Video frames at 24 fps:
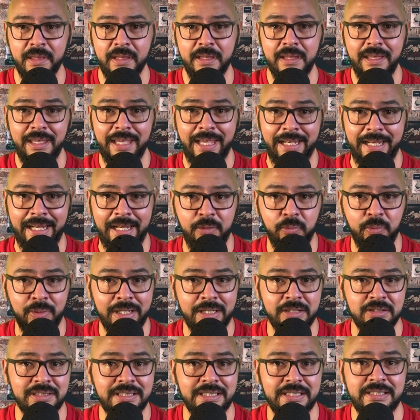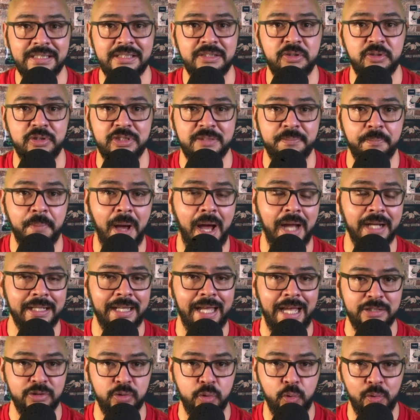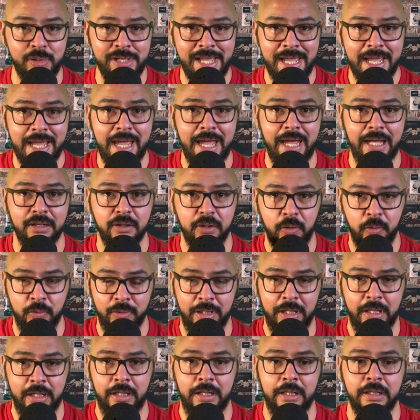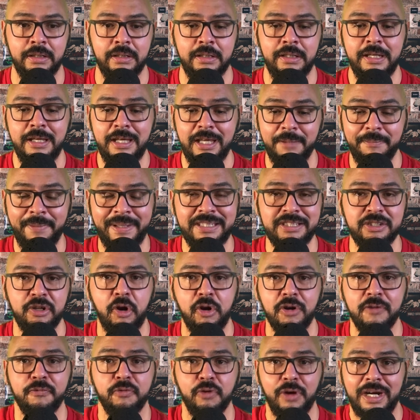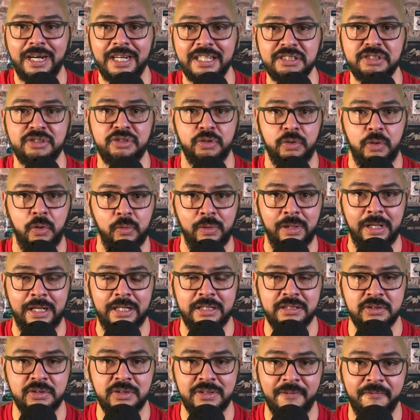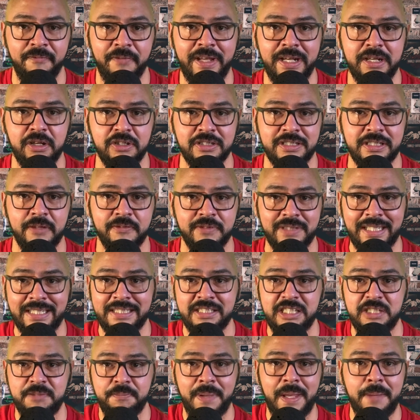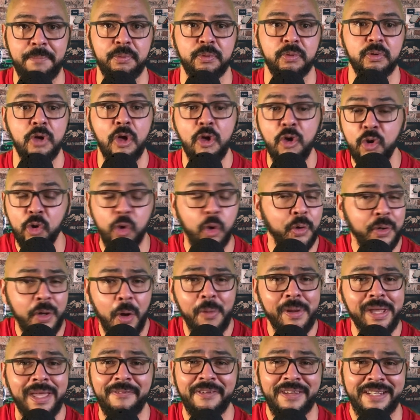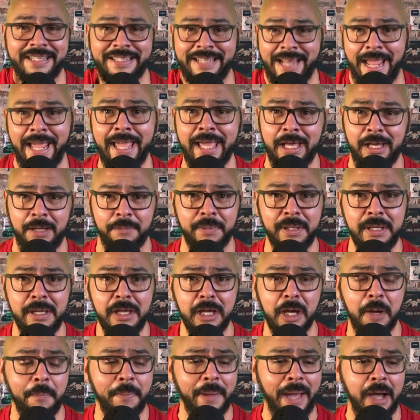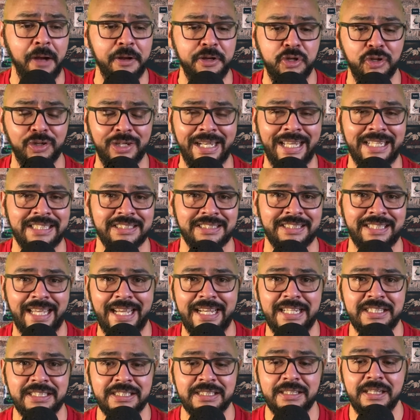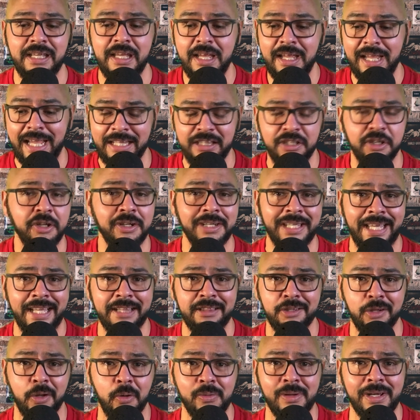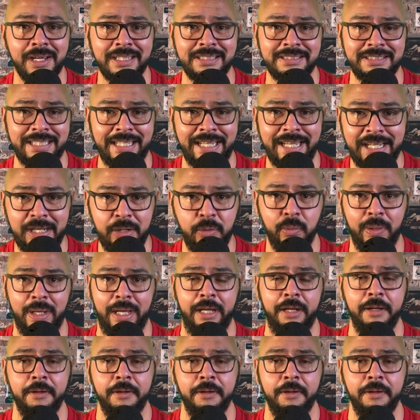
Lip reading: and anyone else listening to this podcast who can own a gun. It makes it harder for us to own guns, to defend ourselves against these people who don't give a damn about your legislation, and they're going to get their own guns anyway.